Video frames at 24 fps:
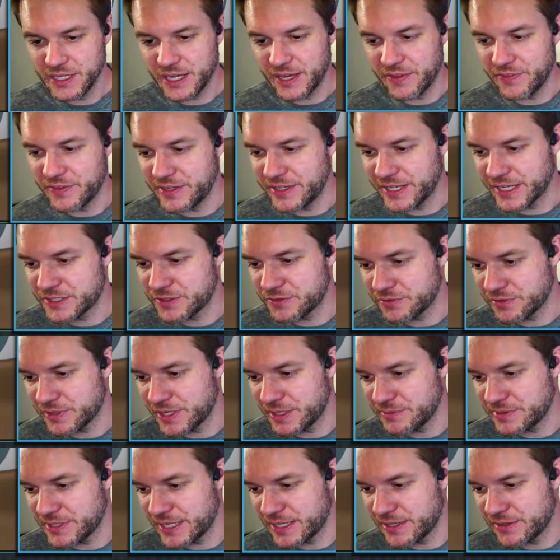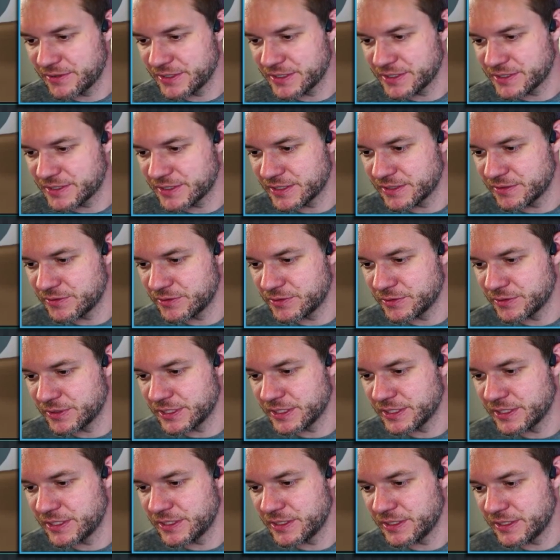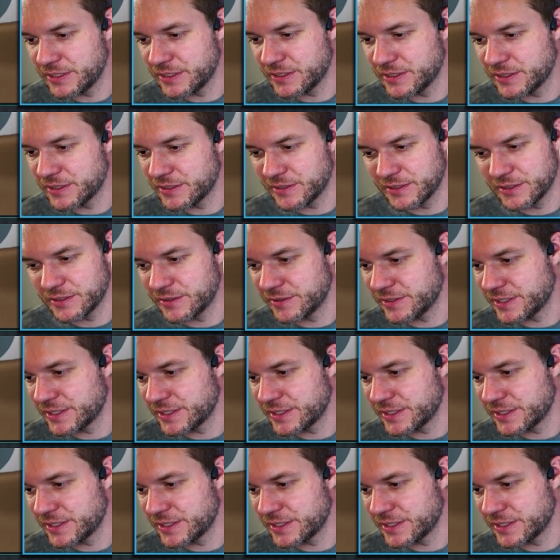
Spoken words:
On the next frame down, instead of doing here, no,